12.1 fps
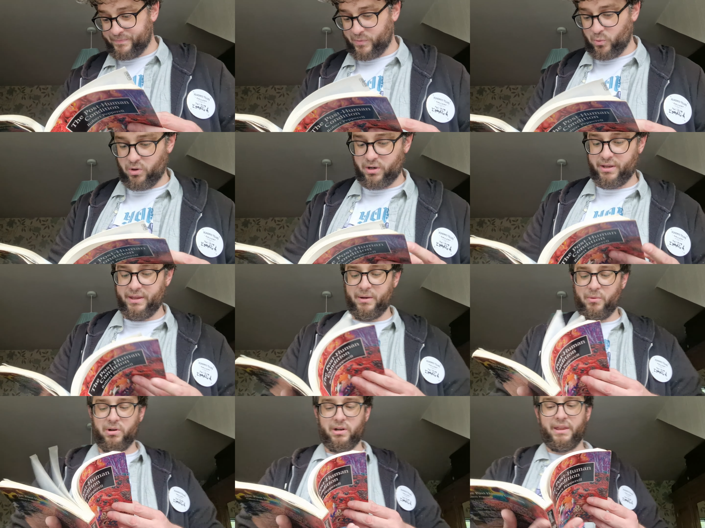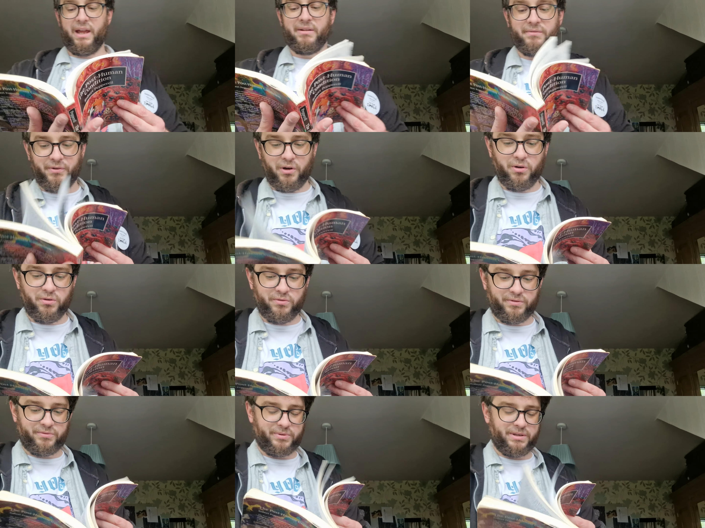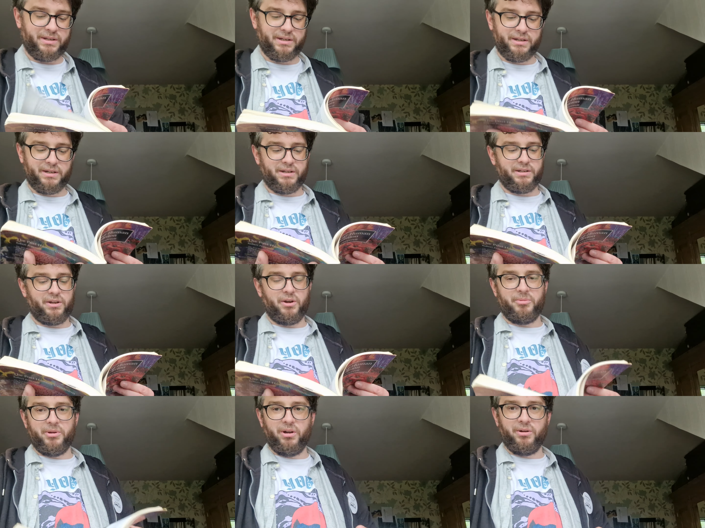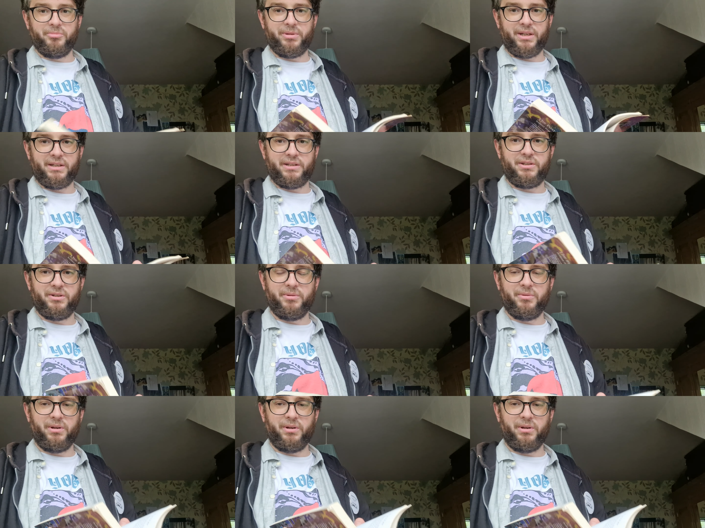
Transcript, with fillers: What can that what can that involve if we go beyond being human?